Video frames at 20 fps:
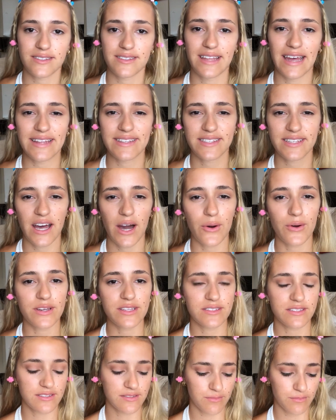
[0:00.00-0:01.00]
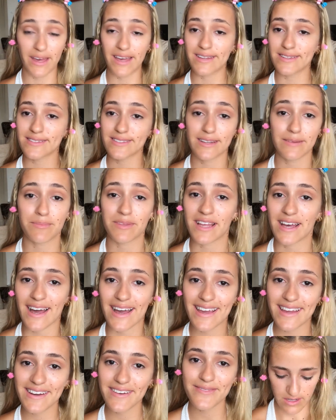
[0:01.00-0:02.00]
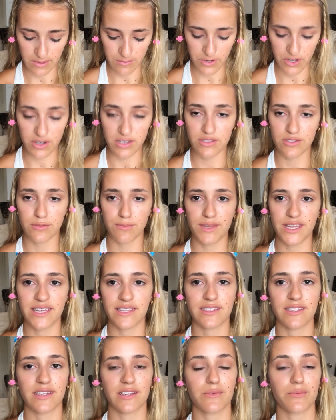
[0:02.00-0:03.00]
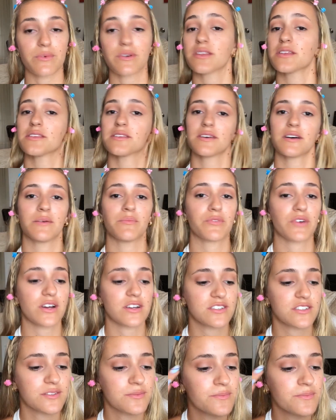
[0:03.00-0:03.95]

that's how it's best applied. I'm going to blend it with a brush.